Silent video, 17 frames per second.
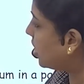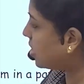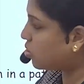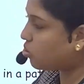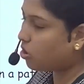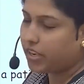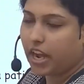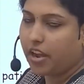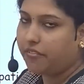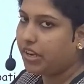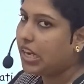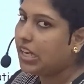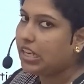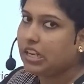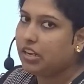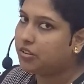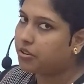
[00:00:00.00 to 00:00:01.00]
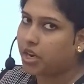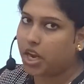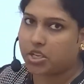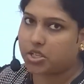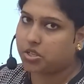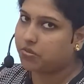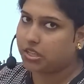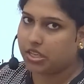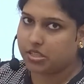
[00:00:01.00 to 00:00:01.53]
not have any interaction with
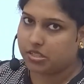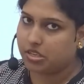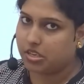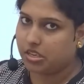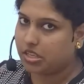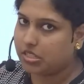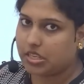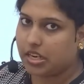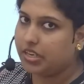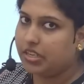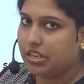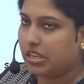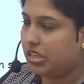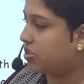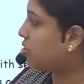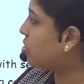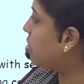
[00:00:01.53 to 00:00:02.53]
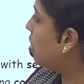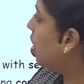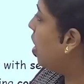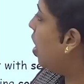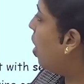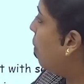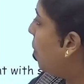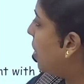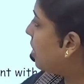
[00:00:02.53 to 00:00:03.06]
SIADH.
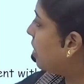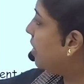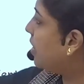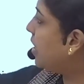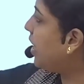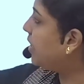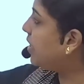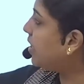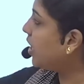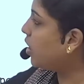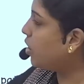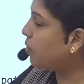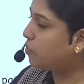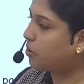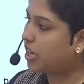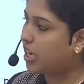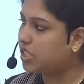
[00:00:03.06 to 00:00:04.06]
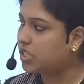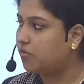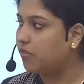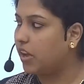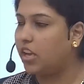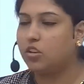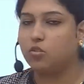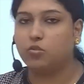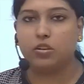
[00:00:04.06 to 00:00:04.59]
But creatinine and potassium
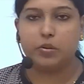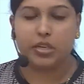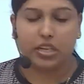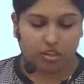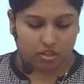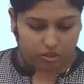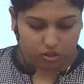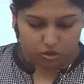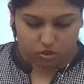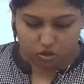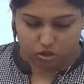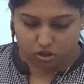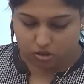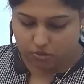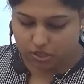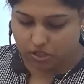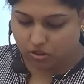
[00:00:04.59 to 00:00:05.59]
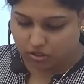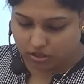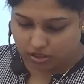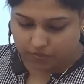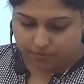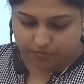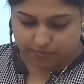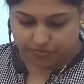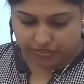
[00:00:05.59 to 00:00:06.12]
value will be normal only,
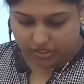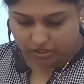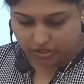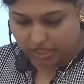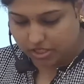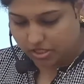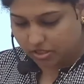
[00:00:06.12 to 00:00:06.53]
right?